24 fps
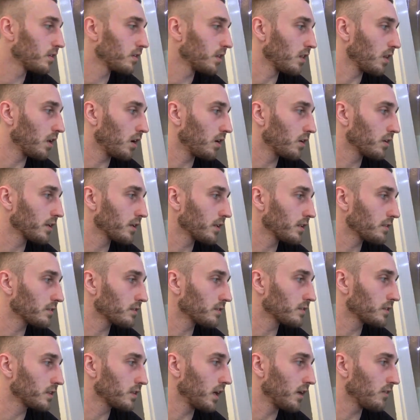
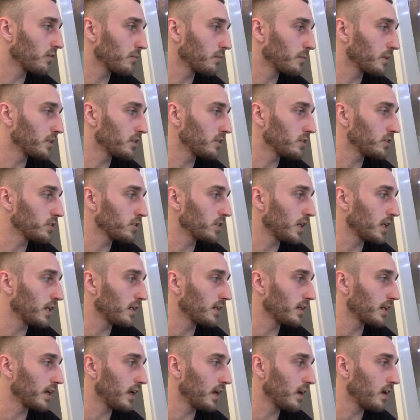Longest government
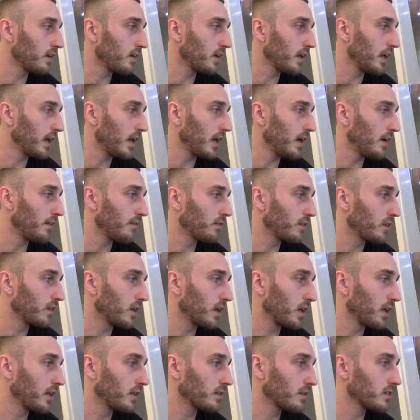shutdown ever,
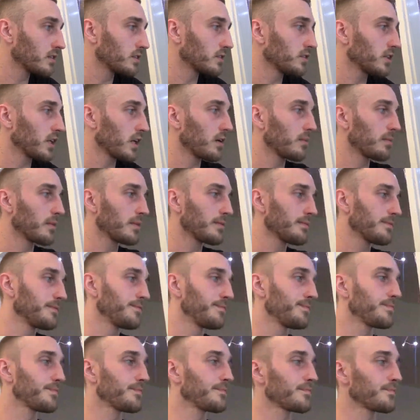ladies and
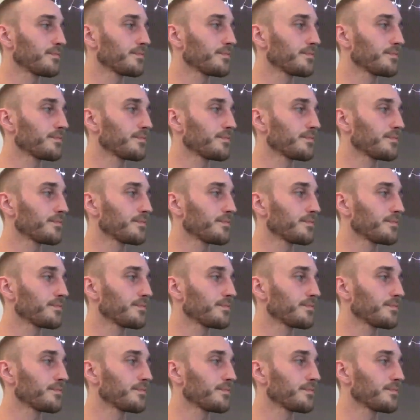gentlemen.